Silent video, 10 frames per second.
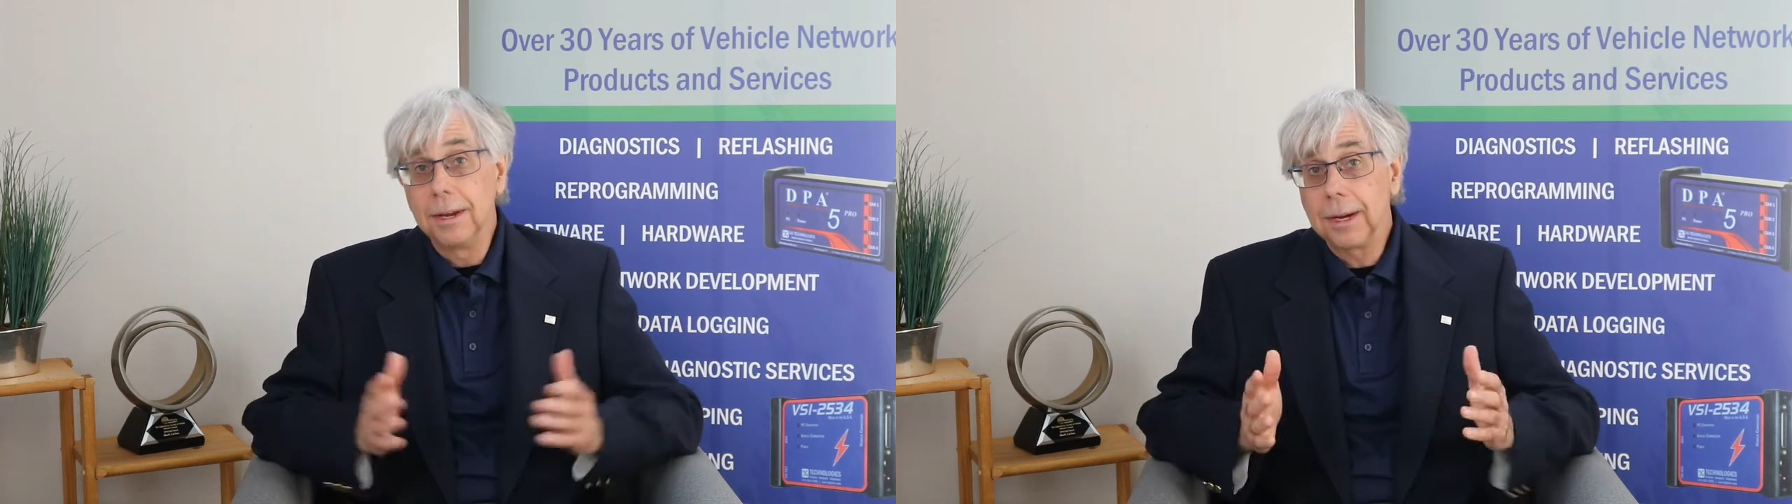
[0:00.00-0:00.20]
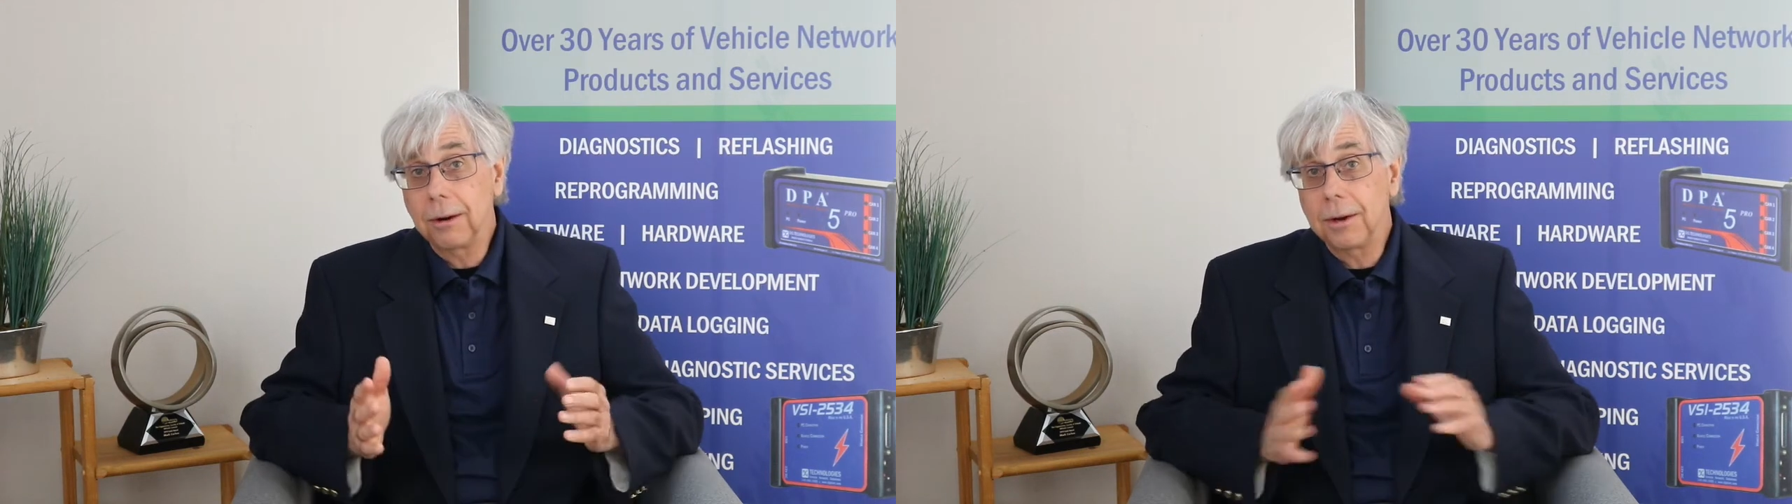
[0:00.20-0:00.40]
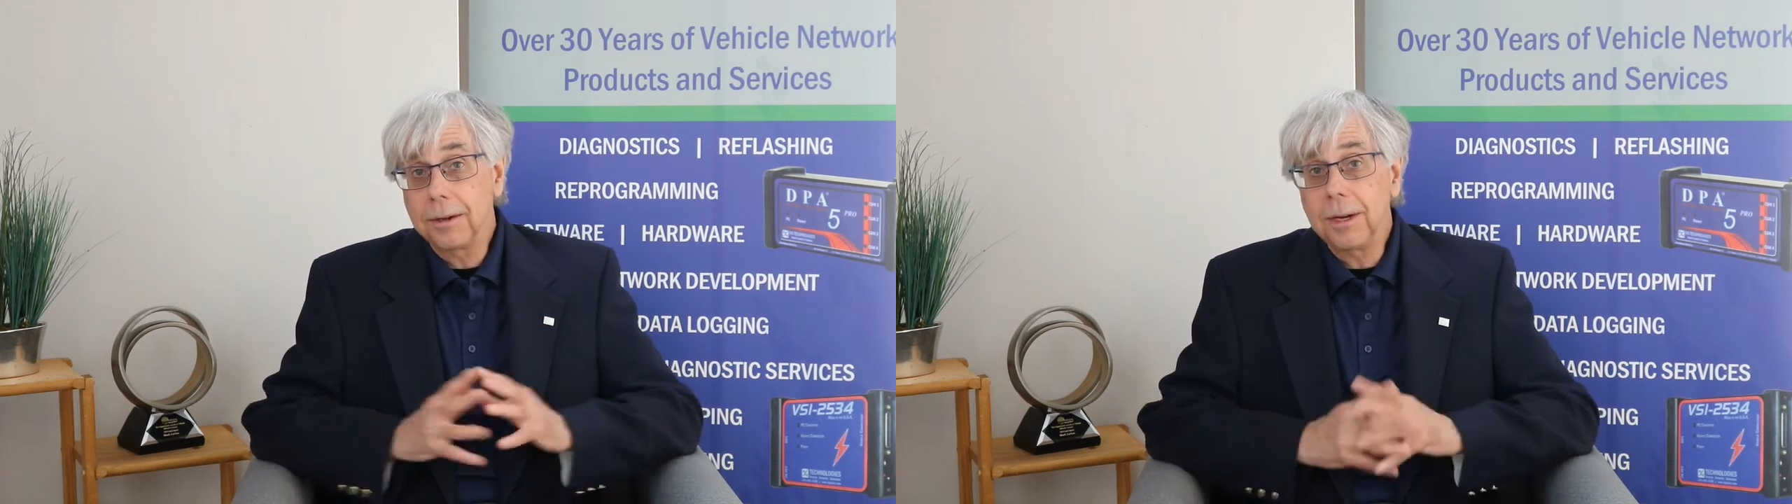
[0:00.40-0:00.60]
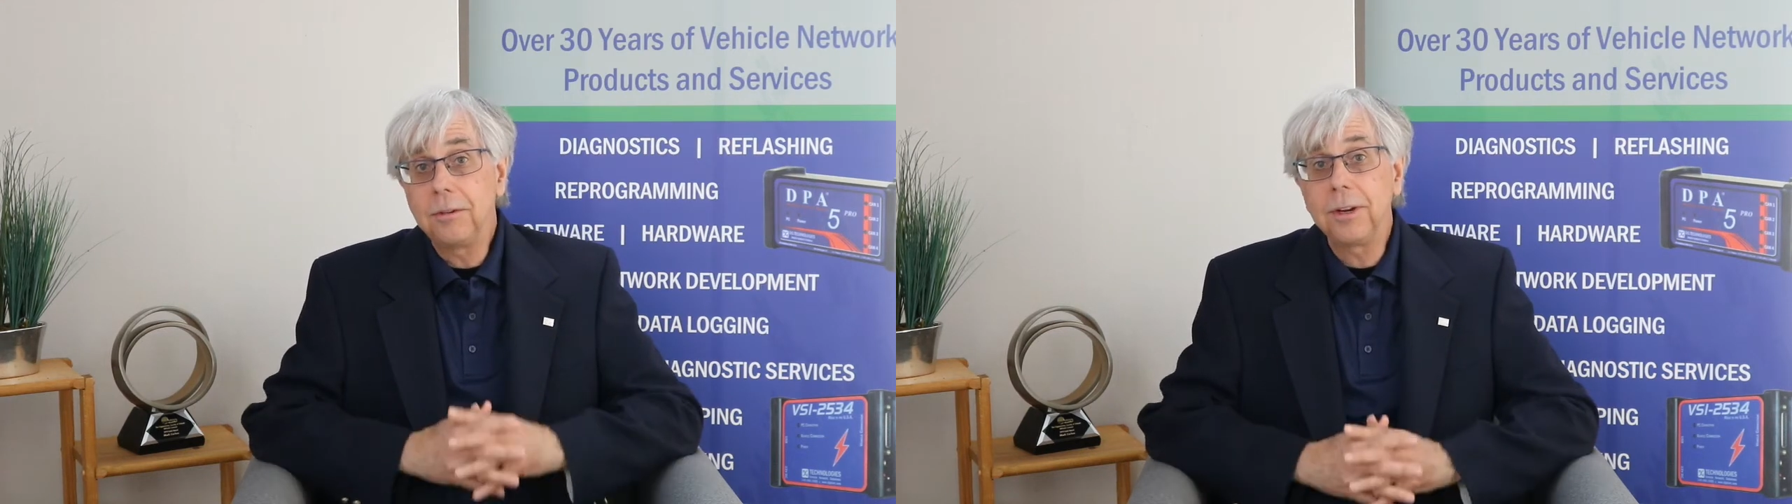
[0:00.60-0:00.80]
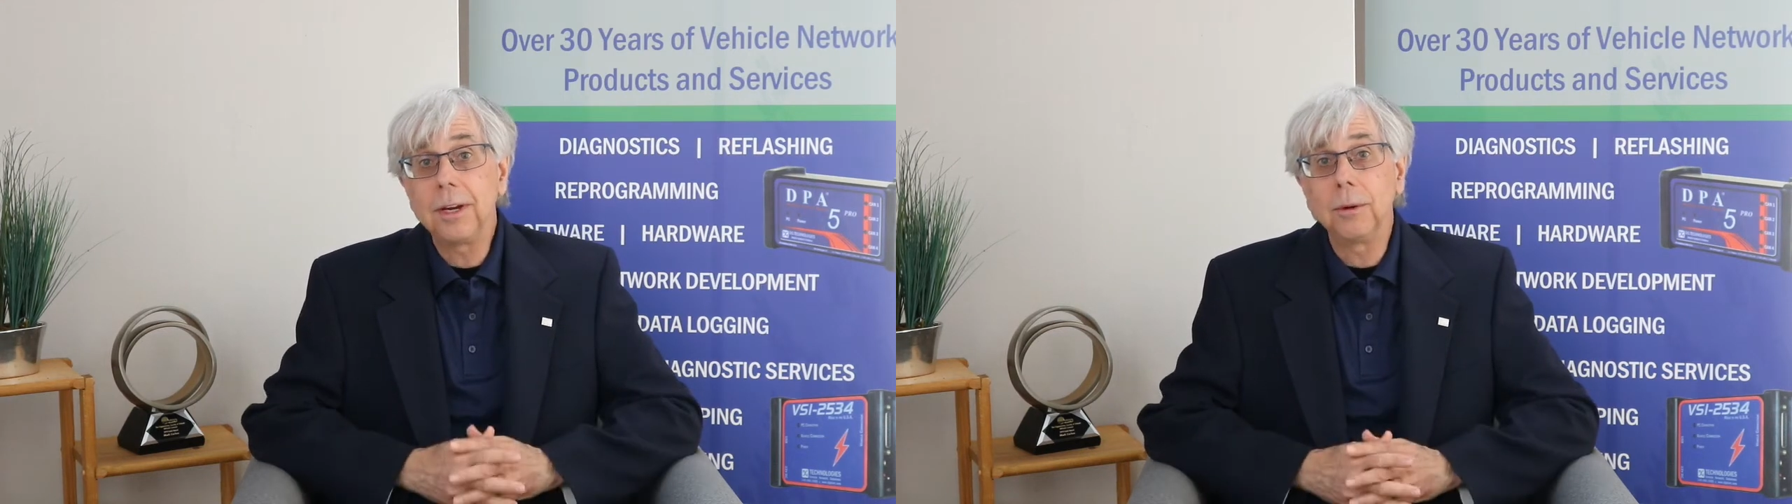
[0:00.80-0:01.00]
Here at
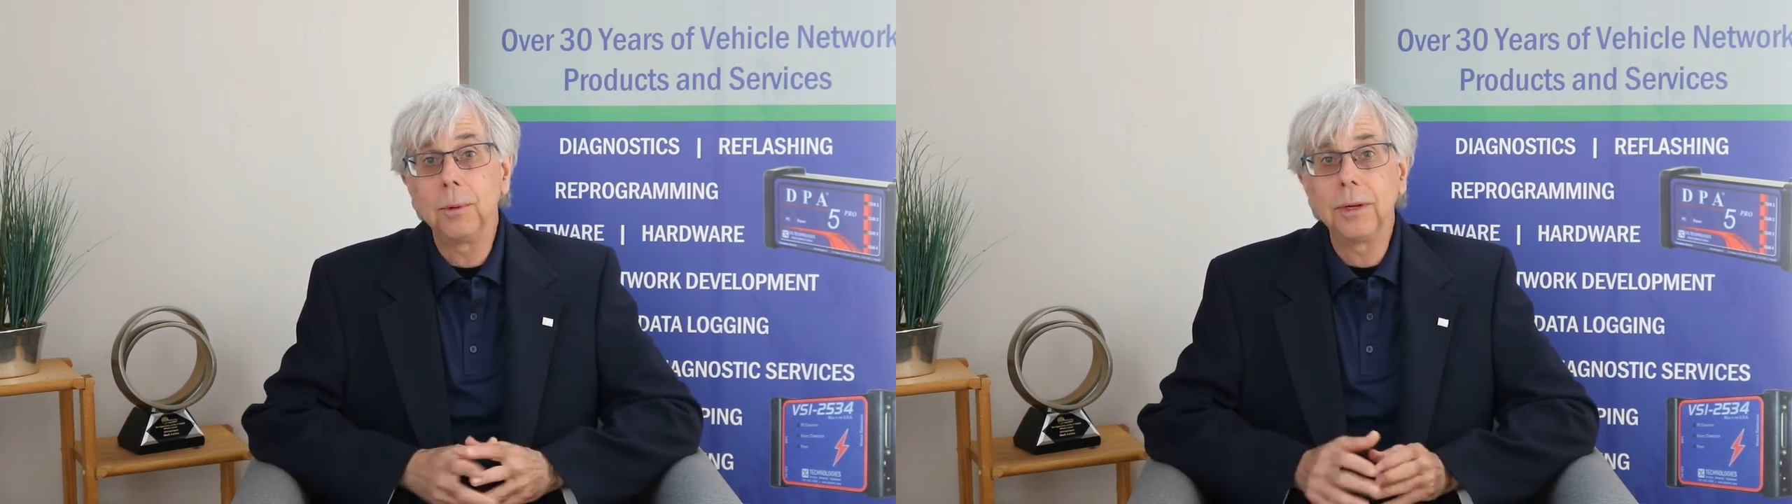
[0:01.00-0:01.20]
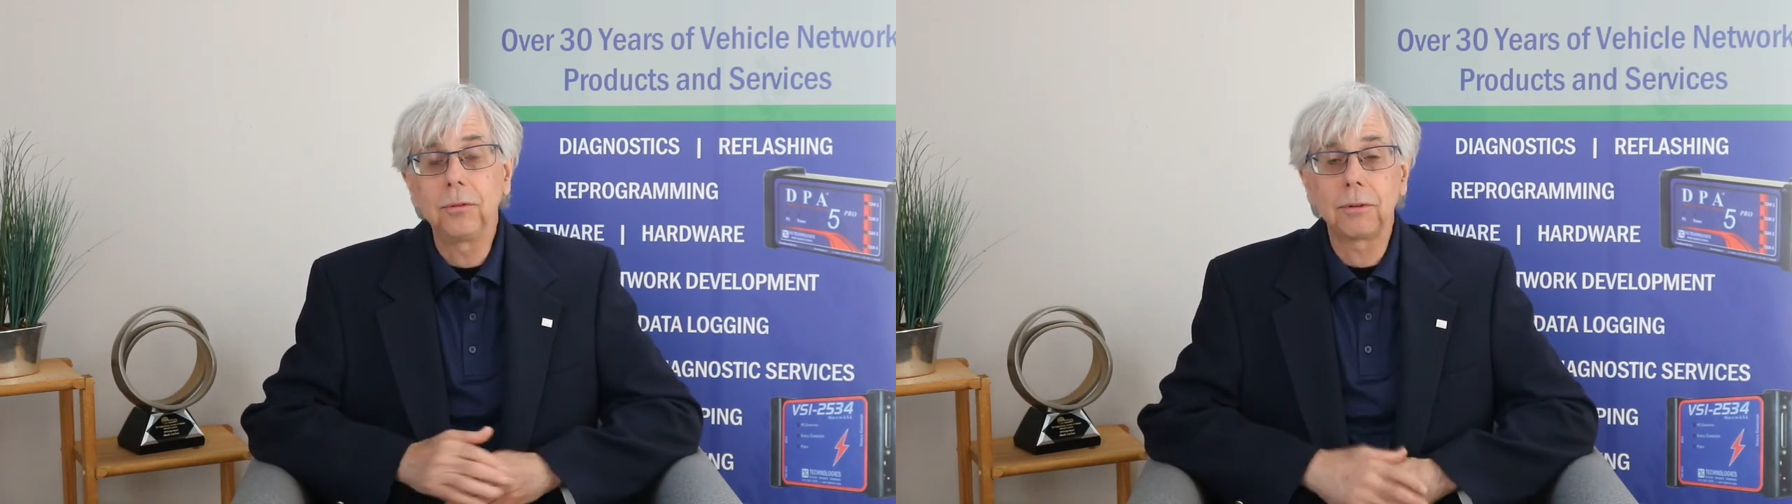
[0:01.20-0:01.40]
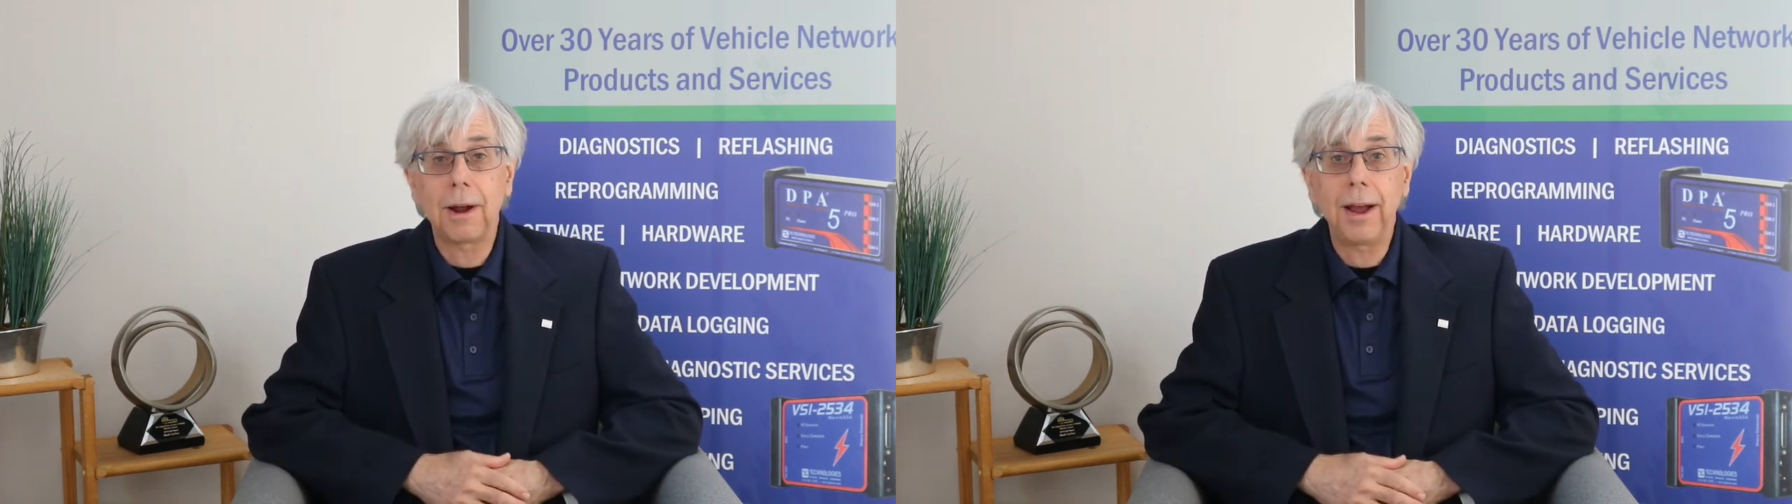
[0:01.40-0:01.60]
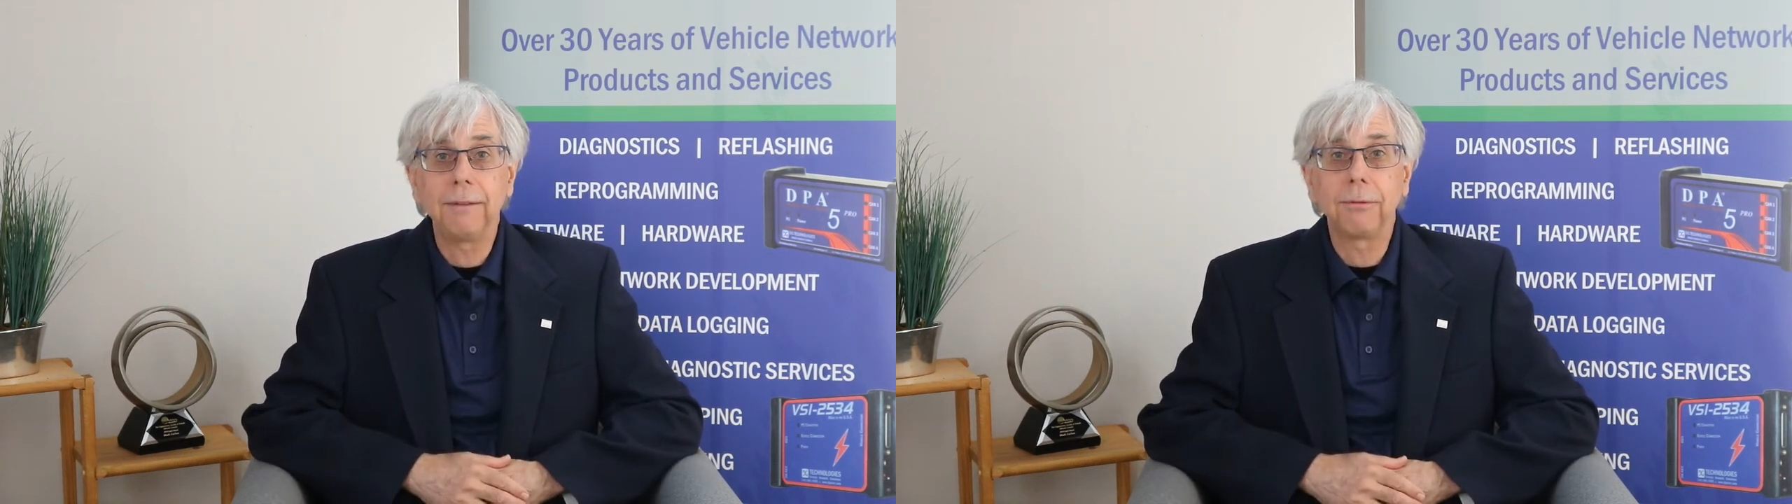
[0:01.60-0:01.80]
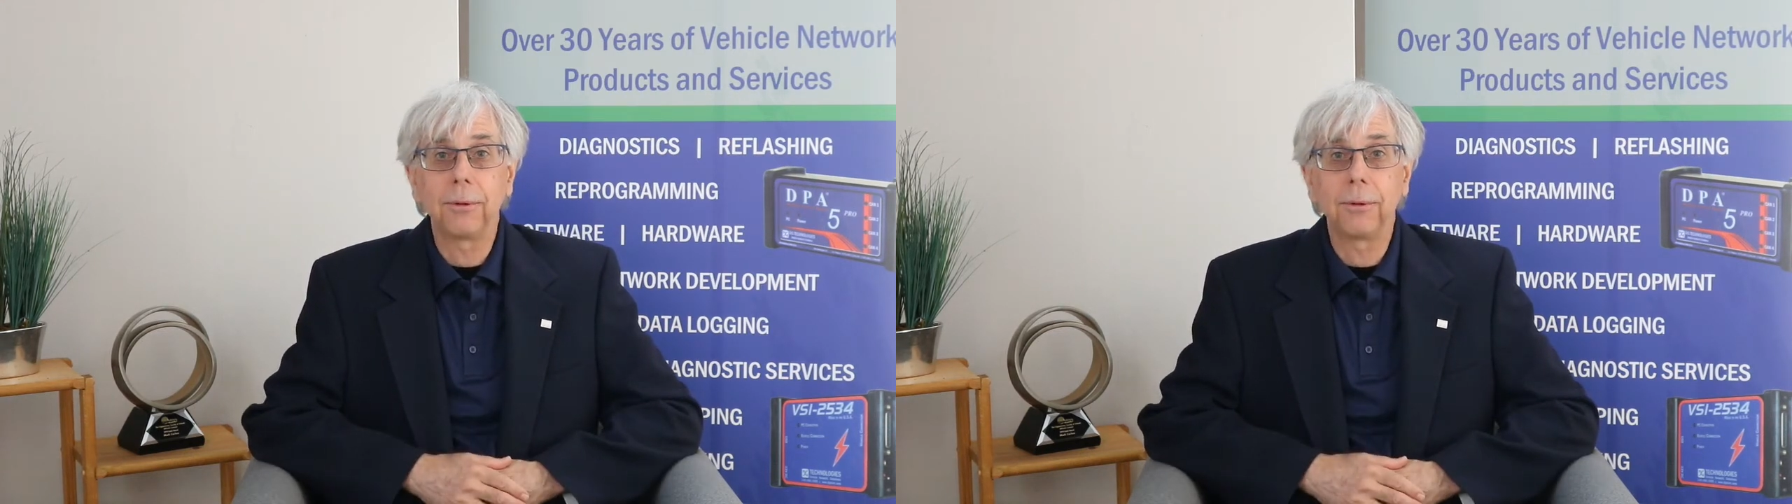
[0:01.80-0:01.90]
DG, we strive